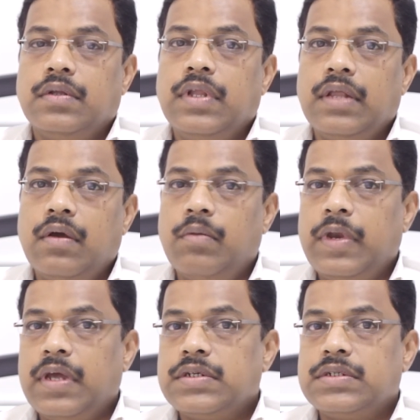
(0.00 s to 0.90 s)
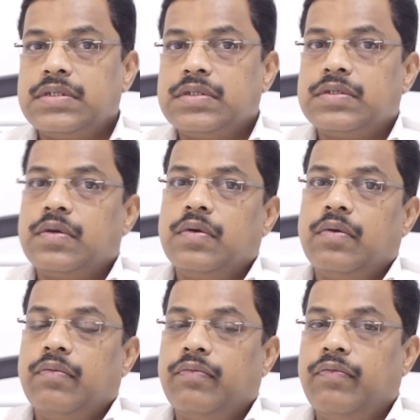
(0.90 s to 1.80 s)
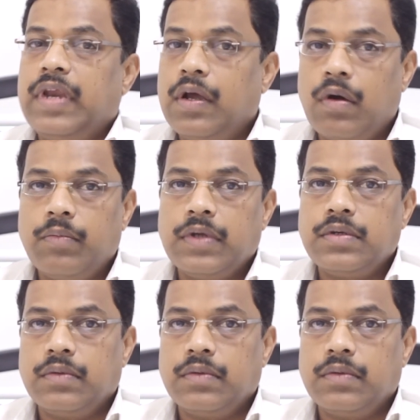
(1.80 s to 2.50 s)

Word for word: The other complications very common